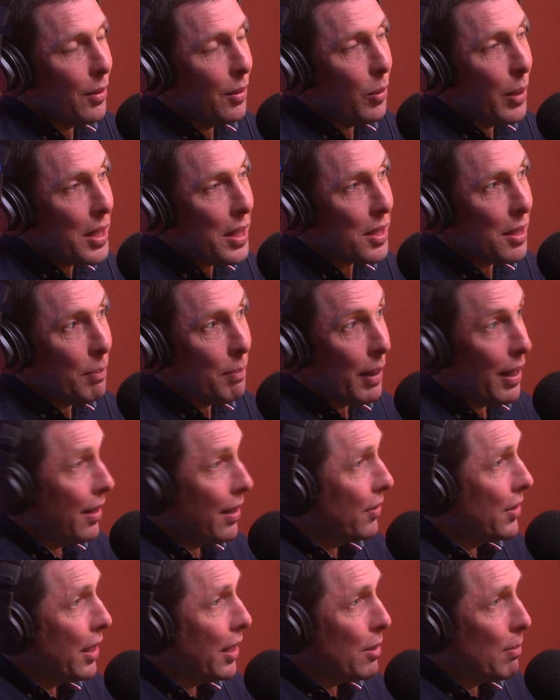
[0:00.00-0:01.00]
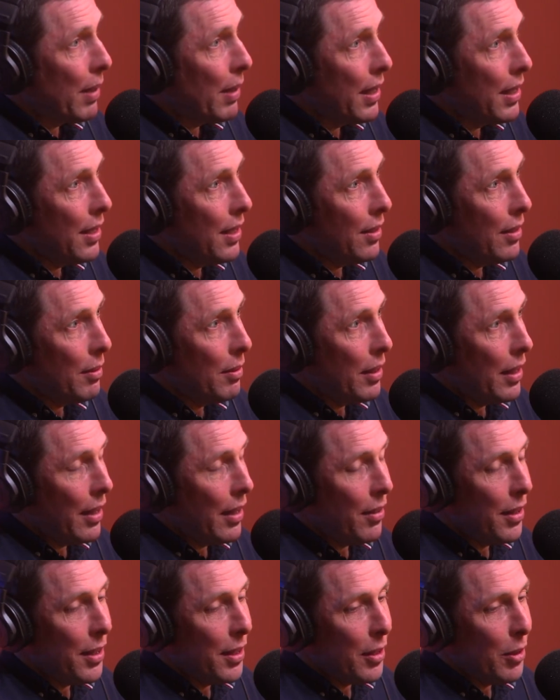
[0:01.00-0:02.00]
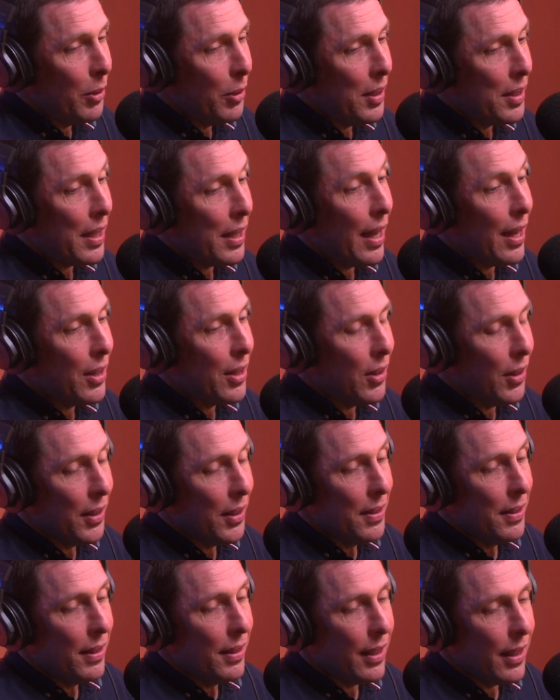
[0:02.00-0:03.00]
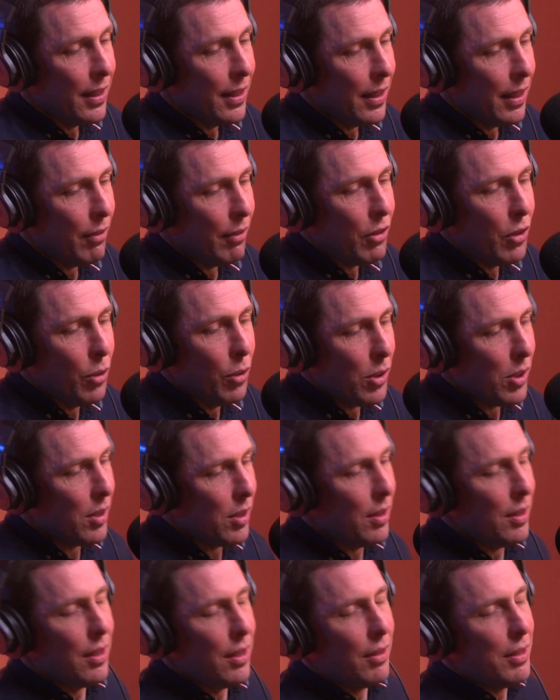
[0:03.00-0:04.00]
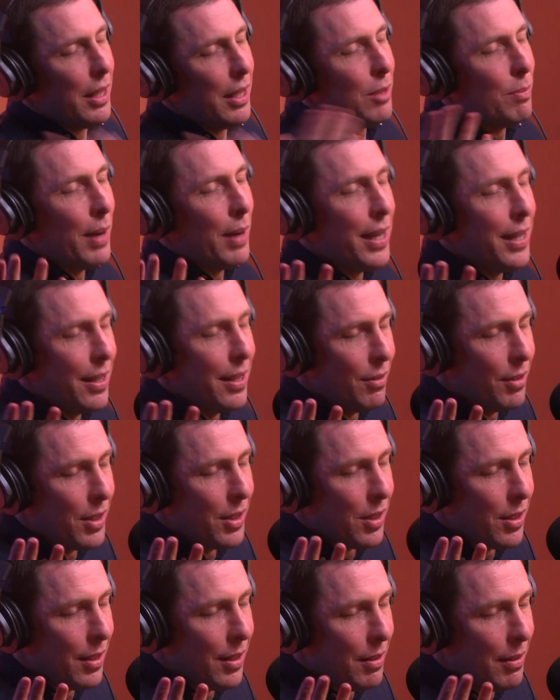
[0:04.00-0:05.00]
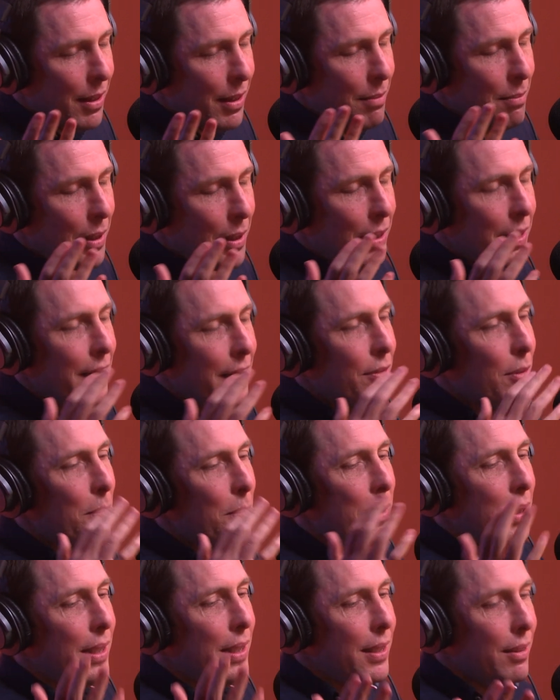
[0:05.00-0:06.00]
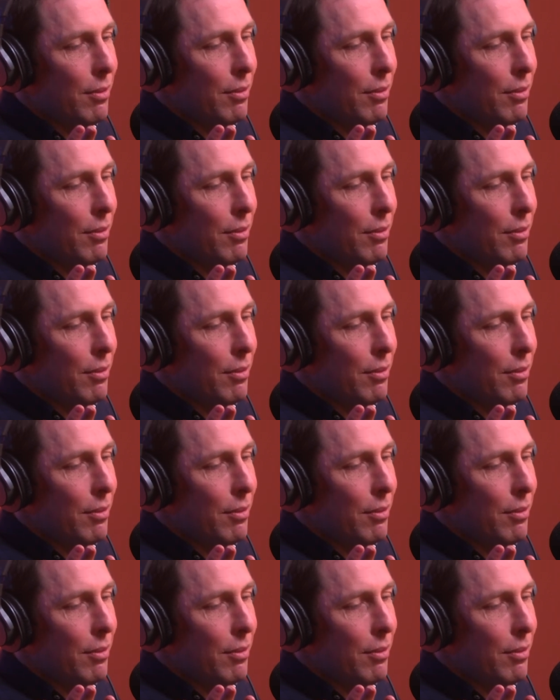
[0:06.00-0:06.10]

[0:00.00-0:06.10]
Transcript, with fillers: the western part of tasmania an area called the tarkine and ah. of course you know tasmania is an unbelievably